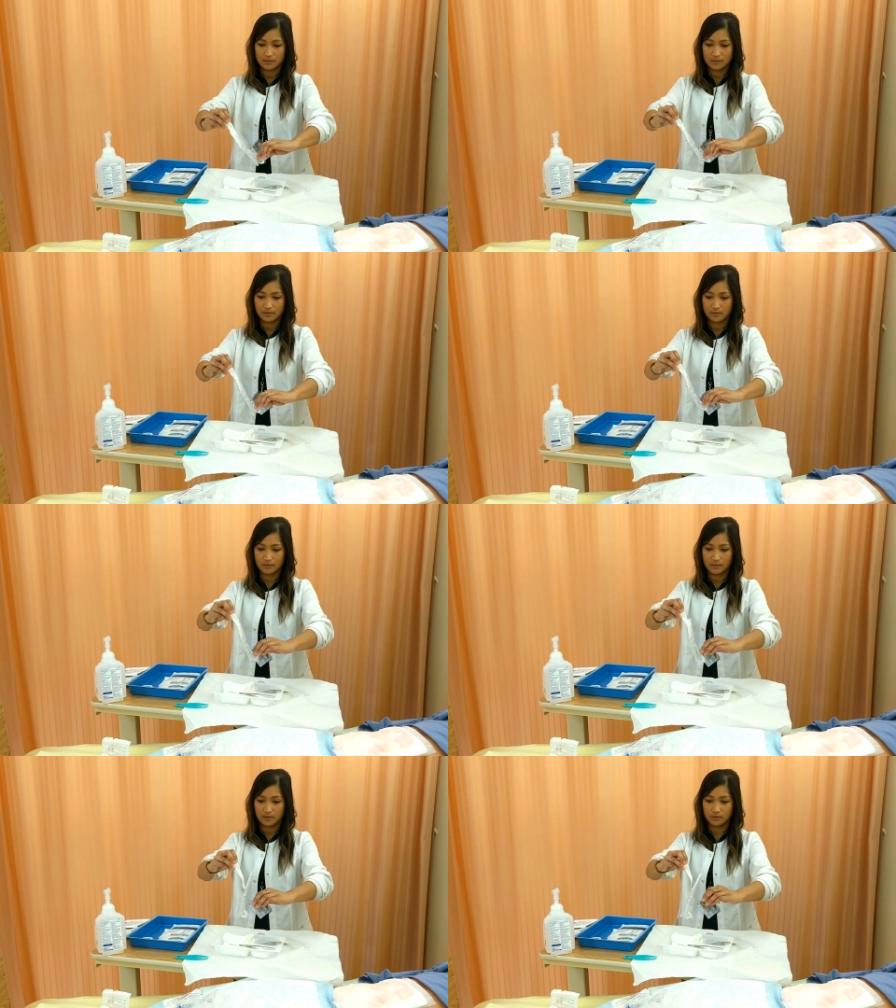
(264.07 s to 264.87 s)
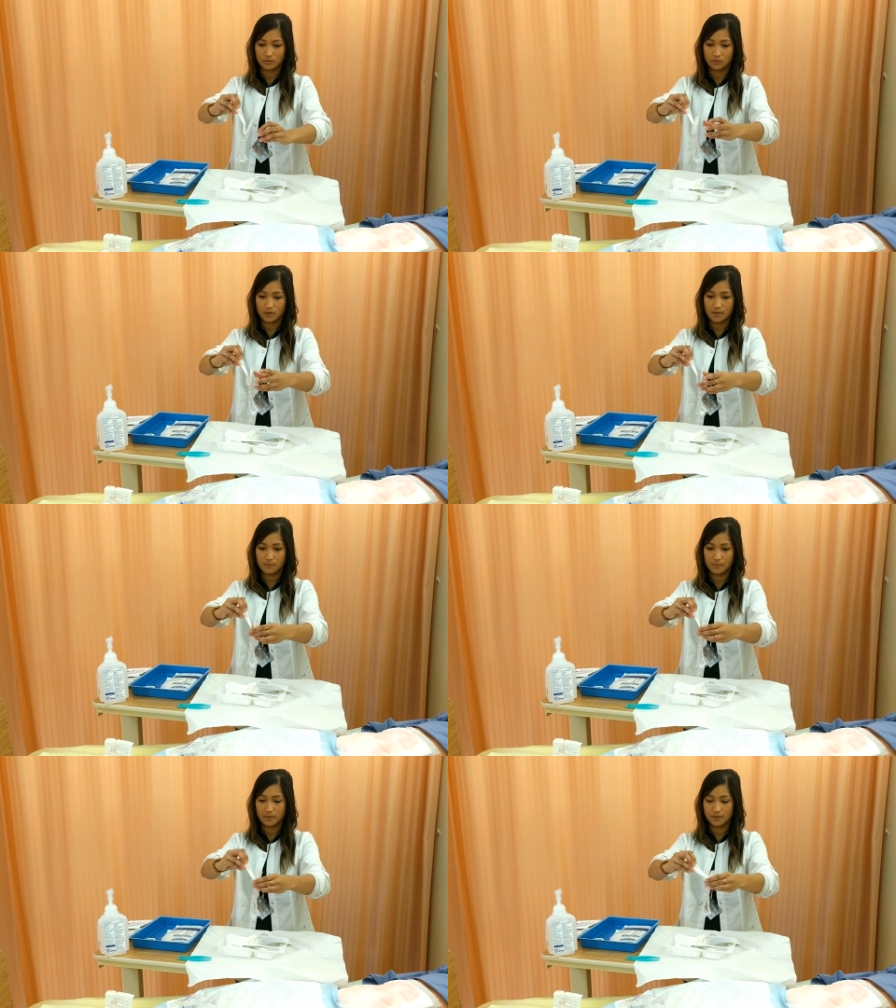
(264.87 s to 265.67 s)
Doesn't look like it'll drop.
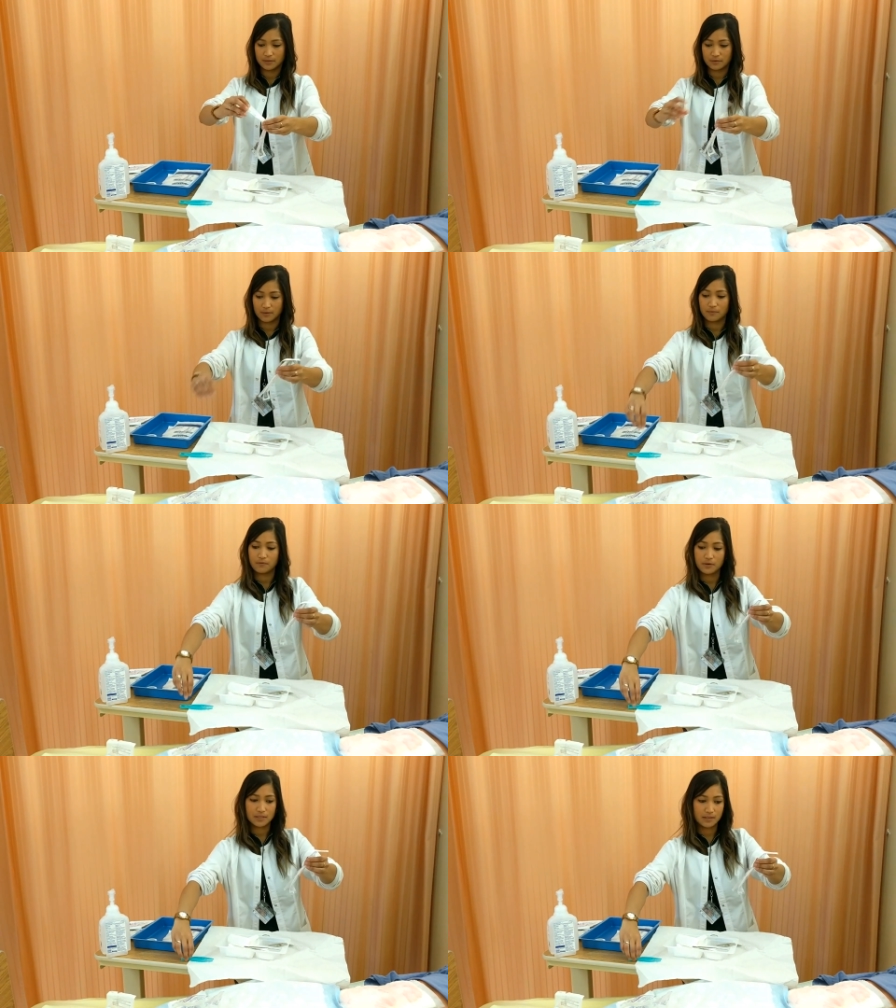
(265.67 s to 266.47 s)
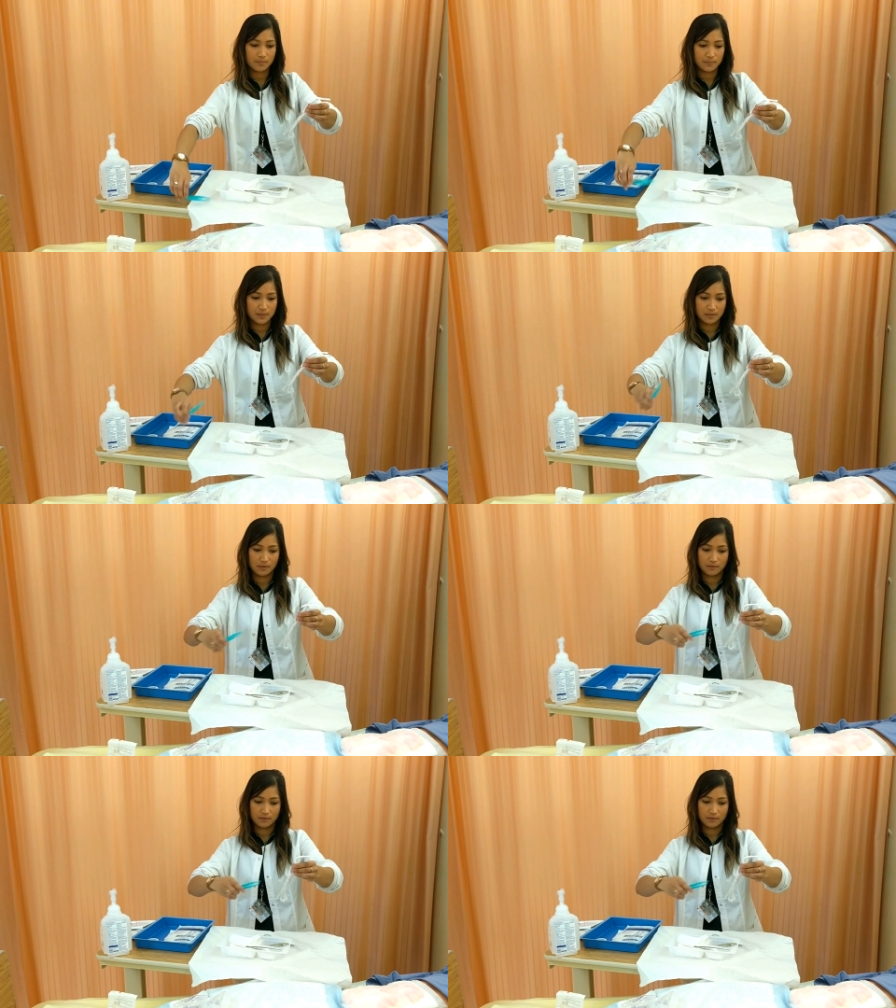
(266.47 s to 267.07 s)
Let's grab the forceps.